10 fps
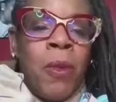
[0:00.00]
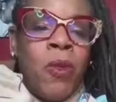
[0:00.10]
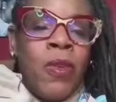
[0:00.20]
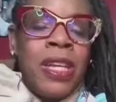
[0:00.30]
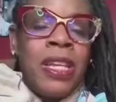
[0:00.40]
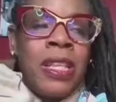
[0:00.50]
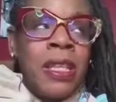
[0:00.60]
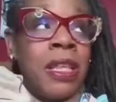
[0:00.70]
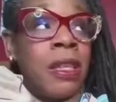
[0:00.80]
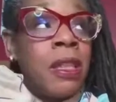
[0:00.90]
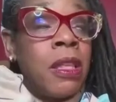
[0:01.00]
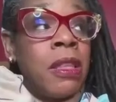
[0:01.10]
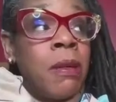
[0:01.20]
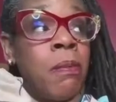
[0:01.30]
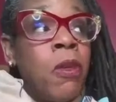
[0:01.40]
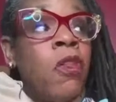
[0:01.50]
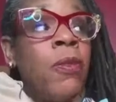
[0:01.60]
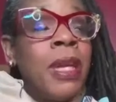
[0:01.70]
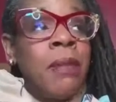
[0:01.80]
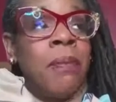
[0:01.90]
moving the
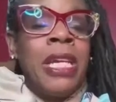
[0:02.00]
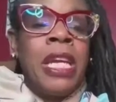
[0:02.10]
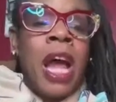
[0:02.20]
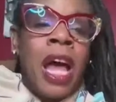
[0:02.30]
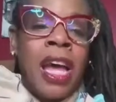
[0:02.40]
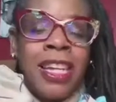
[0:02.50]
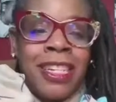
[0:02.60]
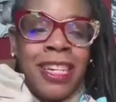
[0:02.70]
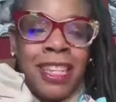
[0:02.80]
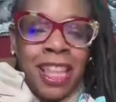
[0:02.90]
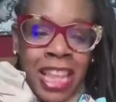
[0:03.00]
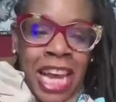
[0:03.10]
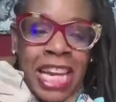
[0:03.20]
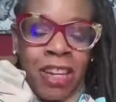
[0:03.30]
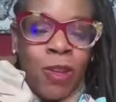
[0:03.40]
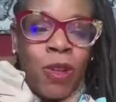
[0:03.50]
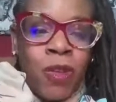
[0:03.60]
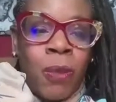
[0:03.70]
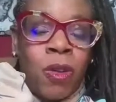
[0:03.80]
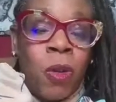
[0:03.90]
movement beyond the thank yous
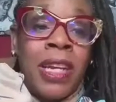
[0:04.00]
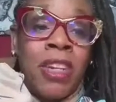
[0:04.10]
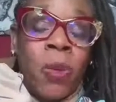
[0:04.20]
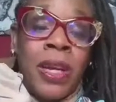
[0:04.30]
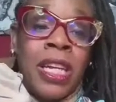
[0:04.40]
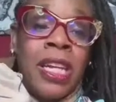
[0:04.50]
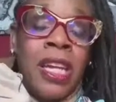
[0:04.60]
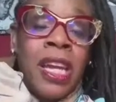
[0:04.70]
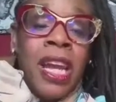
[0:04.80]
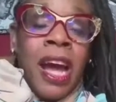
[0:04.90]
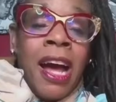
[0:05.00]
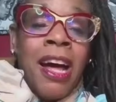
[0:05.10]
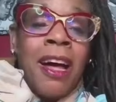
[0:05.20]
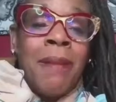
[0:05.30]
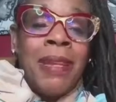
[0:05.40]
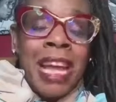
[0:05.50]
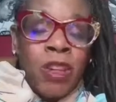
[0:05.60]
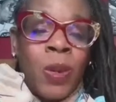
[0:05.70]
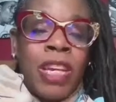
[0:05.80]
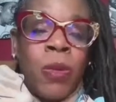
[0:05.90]
from 2020.
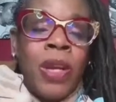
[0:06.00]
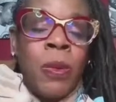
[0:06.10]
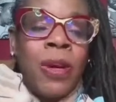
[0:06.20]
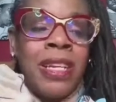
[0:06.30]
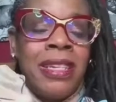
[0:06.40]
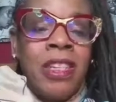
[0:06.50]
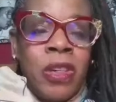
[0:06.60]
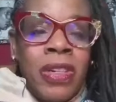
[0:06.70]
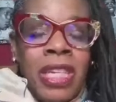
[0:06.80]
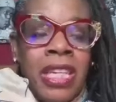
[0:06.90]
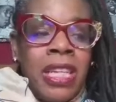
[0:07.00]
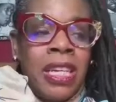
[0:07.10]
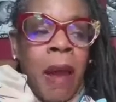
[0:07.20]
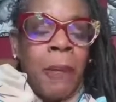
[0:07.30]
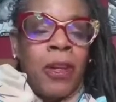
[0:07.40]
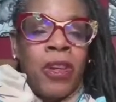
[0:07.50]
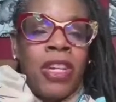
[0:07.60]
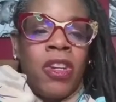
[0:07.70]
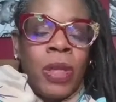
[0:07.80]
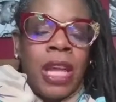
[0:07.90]
That 2021 is certainly the
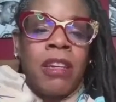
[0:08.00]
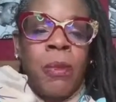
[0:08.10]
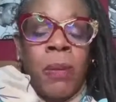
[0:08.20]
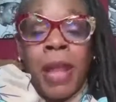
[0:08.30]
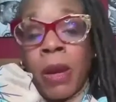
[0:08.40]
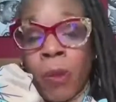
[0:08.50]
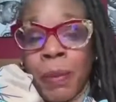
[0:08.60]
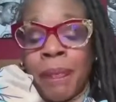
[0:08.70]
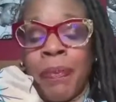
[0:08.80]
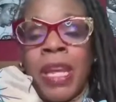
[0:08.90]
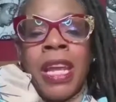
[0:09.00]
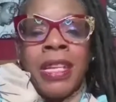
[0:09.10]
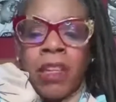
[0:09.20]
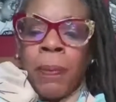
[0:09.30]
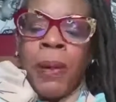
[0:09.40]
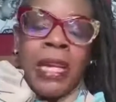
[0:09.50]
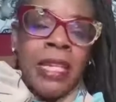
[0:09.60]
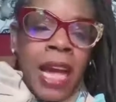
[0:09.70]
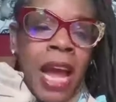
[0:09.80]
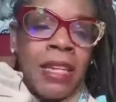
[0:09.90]
opportunity to elect more Black women. And so to put
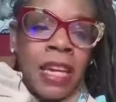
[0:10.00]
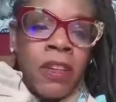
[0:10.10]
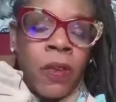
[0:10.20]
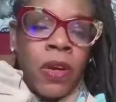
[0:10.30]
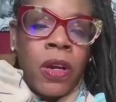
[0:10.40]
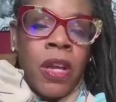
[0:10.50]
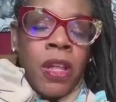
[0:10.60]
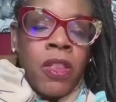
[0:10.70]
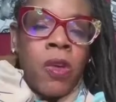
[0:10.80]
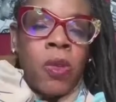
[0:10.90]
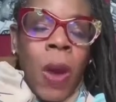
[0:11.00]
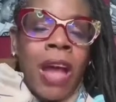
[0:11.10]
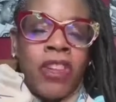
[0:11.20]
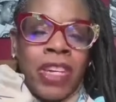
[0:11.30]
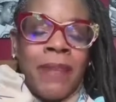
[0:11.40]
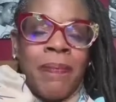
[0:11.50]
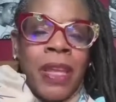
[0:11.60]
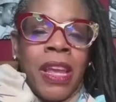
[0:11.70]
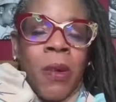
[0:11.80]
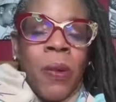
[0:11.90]
into context for those watching,
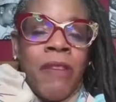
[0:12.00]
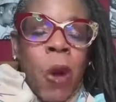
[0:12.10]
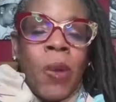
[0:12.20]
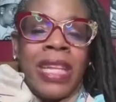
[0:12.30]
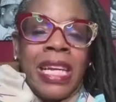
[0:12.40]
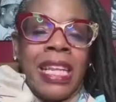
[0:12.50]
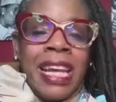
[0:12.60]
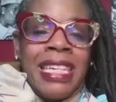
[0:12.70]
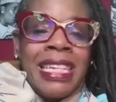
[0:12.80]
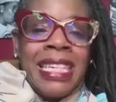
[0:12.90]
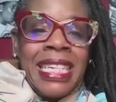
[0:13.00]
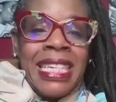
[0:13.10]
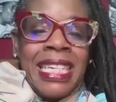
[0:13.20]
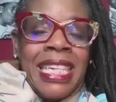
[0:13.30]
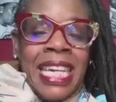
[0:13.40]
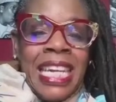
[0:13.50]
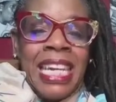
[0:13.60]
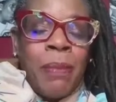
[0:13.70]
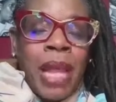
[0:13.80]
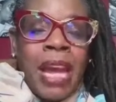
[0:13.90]
we've only elected
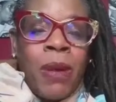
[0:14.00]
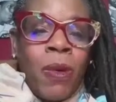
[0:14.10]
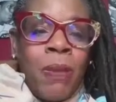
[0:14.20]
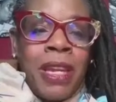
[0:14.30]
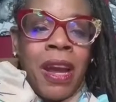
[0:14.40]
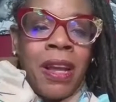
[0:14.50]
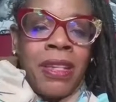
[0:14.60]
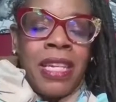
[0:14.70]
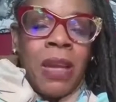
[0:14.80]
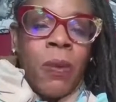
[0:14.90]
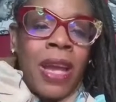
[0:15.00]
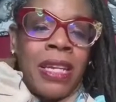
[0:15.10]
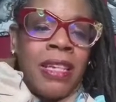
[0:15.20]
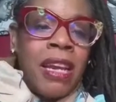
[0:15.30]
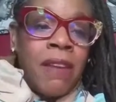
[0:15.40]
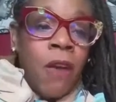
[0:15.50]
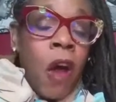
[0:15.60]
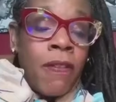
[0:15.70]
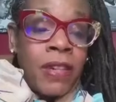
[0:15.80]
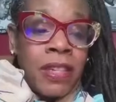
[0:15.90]
16 Black women on statewide executive
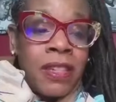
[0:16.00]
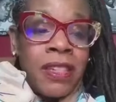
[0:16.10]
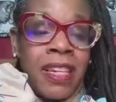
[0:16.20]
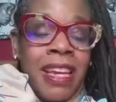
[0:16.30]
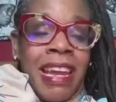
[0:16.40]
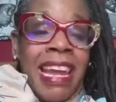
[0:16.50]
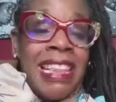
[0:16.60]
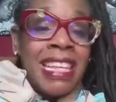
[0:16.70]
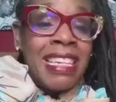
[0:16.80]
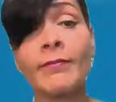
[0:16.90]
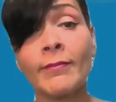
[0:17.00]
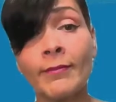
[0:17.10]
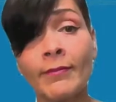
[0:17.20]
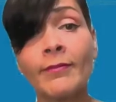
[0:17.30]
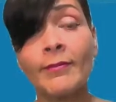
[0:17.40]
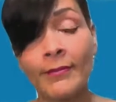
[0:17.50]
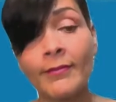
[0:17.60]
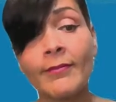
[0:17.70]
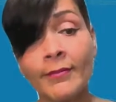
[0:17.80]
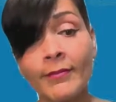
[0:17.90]
offices in this country's
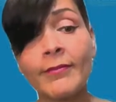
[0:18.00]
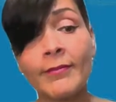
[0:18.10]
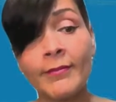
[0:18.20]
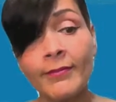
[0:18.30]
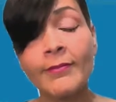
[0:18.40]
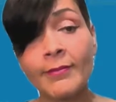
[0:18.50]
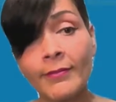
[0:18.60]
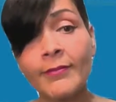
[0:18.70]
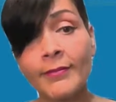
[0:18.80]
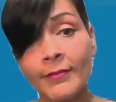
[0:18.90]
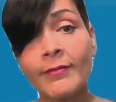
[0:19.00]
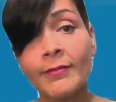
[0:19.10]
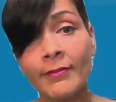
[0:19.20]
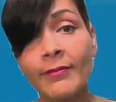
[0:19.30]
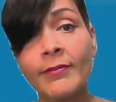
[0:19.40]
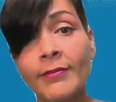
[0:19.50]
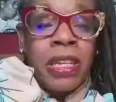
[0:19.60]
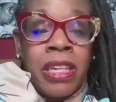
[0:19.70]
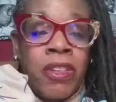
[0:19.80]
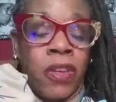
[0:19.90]
history. We only have 6 Black women
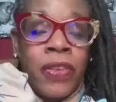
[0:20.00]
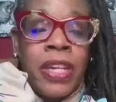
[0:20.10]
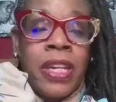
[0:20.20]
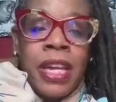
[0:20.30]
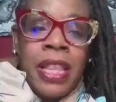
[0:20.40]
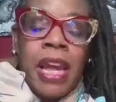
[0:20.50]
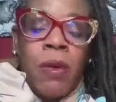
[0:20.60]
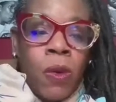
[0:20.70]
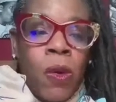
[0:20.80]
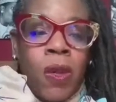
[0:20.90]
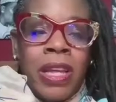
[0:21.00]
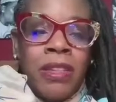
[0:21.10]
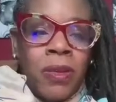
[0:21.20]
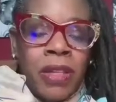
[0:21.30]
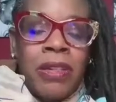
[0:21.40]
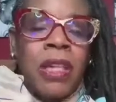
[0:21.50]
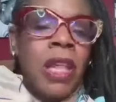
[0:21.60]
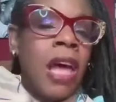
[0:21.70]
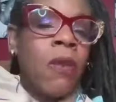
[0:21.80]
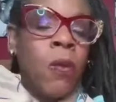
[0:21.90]
currently serving in that role. And so there's a
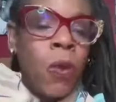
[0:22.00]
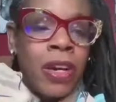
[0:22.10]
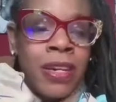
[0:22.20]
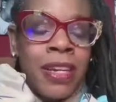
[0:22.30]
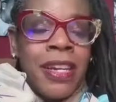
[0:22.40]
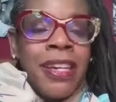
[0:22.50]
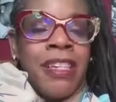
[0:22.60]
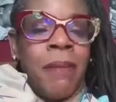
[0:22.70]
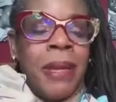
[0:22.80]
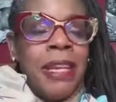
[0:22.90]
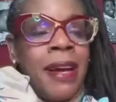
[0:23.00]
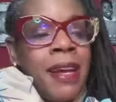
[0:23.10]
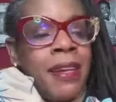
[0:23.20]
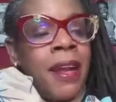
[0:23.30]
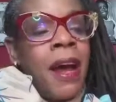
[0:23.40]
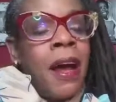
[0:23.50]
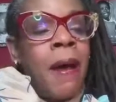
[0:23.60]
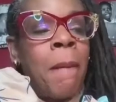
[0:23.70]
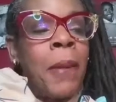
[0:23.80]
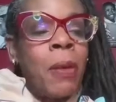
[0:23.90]
lot of work to be done.
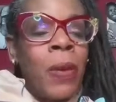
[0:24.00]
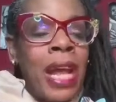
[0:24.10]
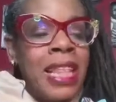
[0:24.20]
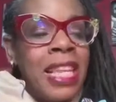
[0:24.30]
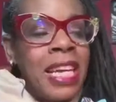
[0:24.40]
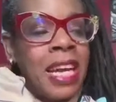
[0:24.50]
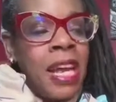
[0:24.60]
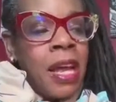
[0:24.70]
But what I think